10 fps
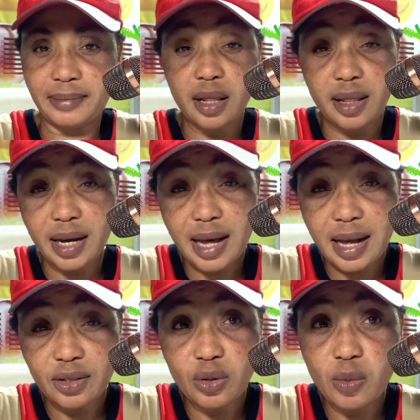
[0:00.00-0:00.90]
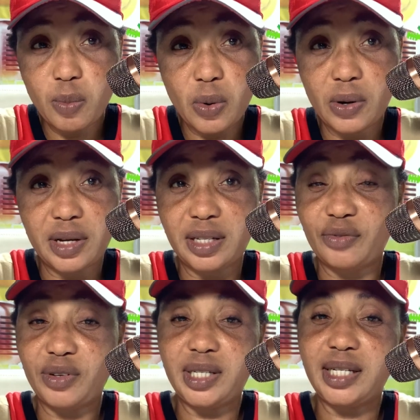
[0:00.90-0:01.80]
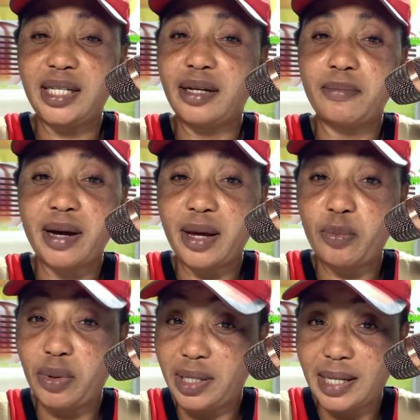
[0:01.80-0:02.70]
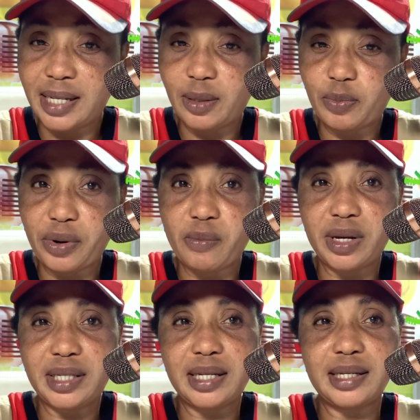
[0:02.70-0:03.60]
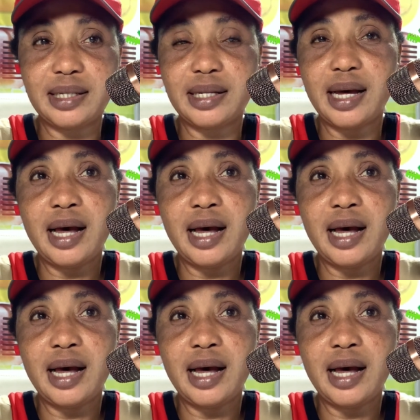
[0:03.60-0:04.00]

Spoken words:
the council boys visited my business premises